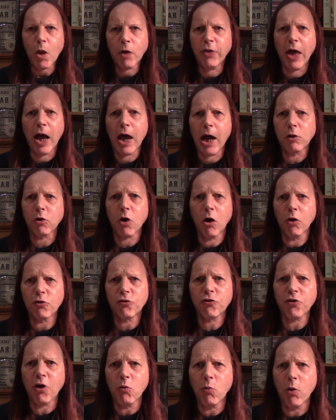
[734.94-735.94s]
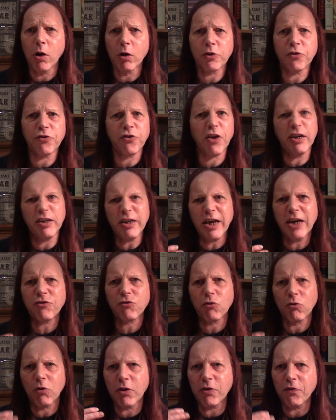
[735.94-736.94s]
That alcohol is so well contained.
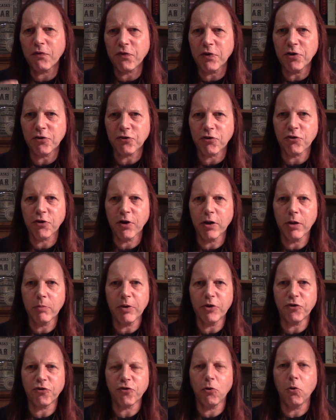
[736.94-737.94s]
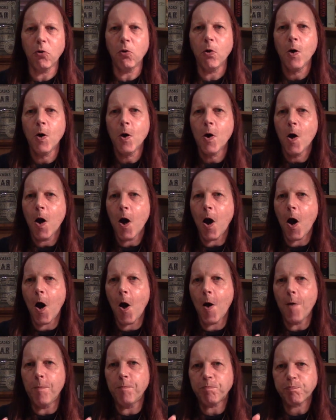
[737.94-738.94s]
Yes, all right, the finish is a little bit short
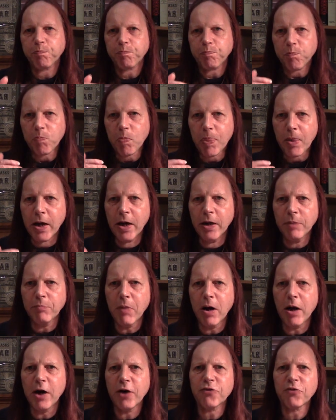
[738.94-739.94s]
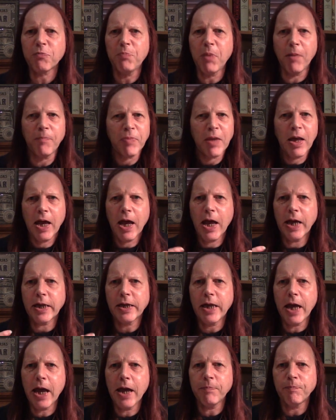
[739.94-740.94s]
and masked, but
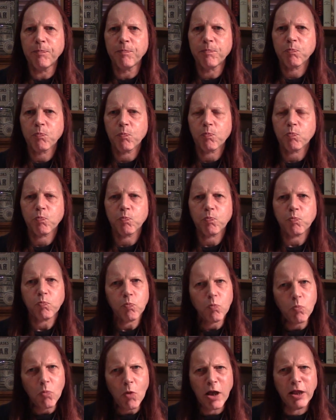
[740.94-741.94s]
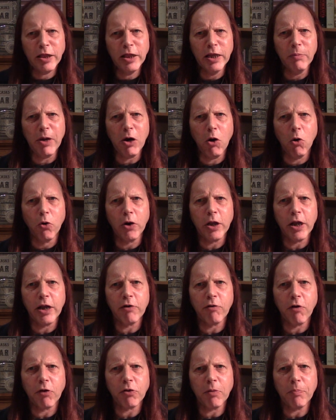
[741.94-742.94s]
again, a little bit
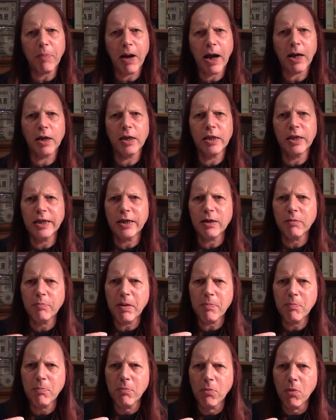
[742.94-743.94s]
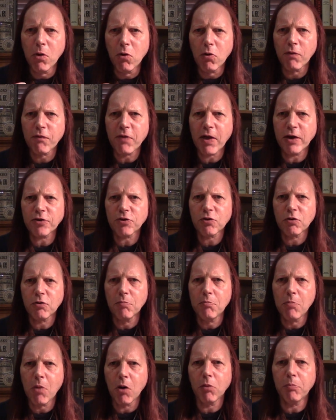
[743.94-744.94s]
oilier on the palate, a little bit more of that sort
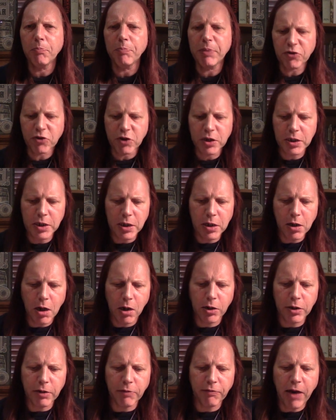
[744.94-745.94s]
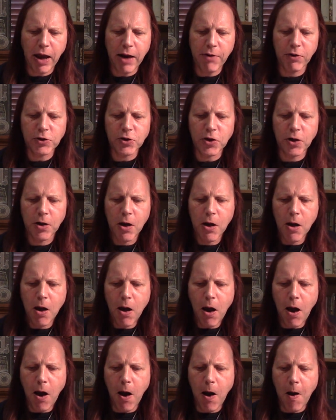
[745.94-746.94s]
of malt biscuity kind of character,
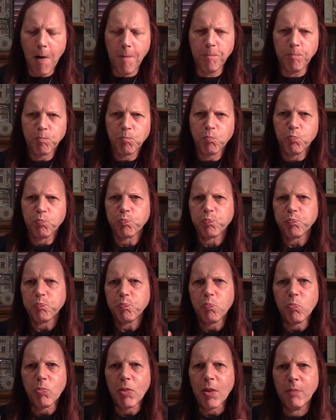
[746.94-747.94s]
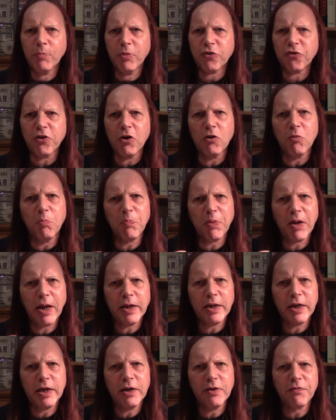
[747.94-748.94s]
but still
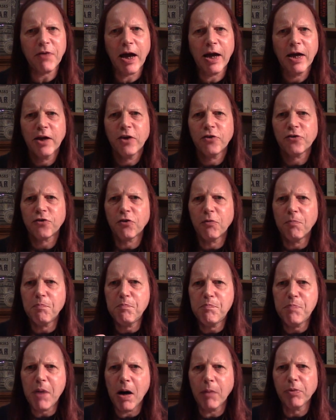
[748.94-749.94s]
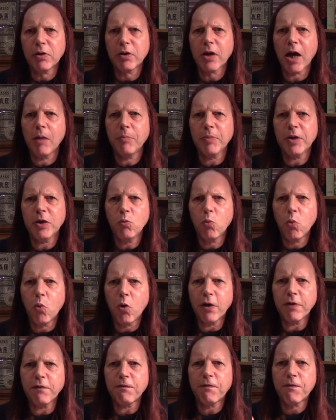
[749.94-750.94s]
plenty of that sort of bubblegummy
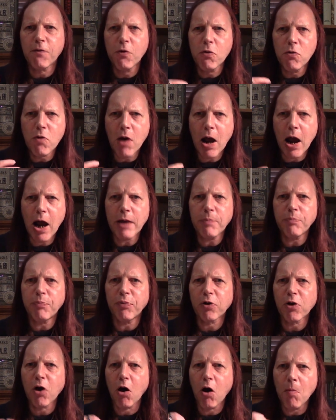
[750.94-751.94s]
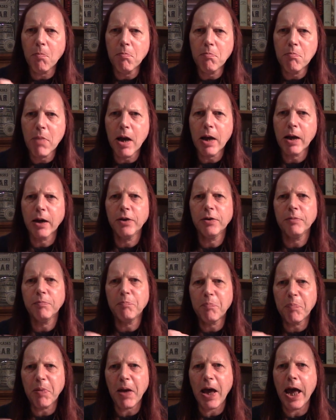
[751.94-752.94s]
white fruit, apricot,
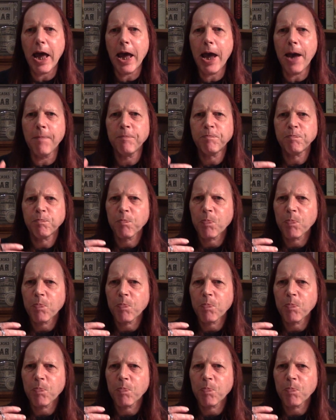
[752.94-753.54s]
melon, pear,